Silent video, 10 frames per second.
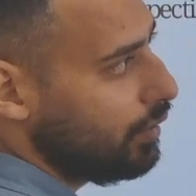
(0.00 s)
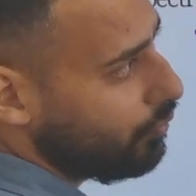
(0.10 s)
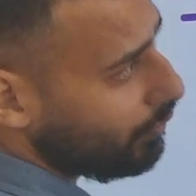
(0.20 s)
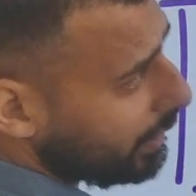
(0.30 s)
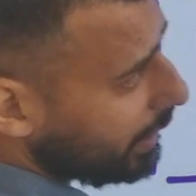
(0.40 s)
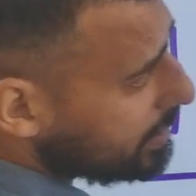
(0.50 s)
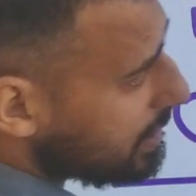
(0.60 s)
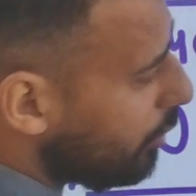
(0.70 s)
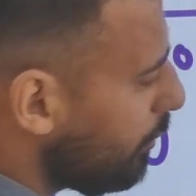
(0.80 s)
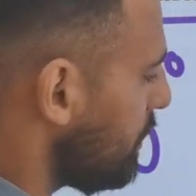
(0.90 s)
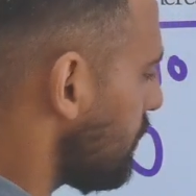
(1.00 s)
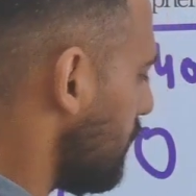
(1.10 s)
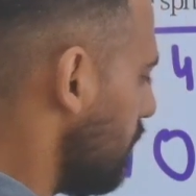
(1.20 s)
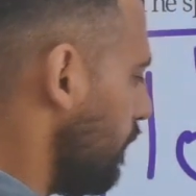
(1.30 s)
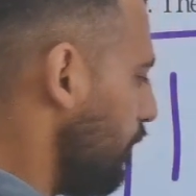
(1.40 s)
One has how much?
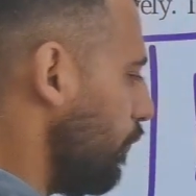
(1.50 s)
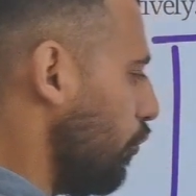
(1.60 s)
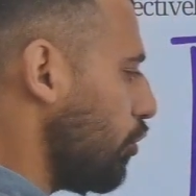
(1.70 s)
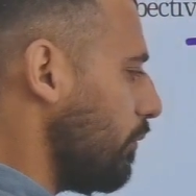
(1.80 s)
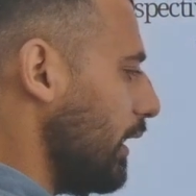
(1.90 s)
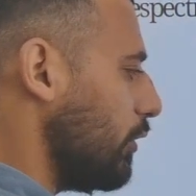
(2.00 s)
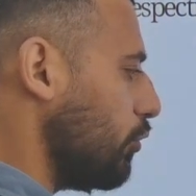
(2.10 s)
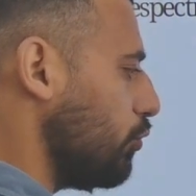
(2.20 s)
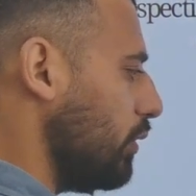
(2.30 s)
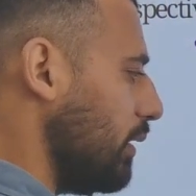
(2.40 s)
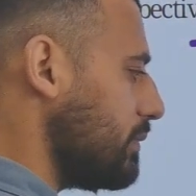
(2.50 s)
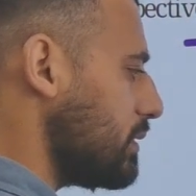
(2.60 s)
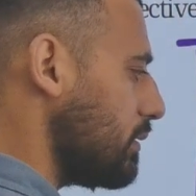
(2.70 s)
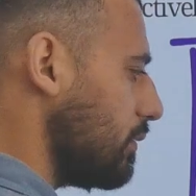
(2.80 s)
4 microcoulombs,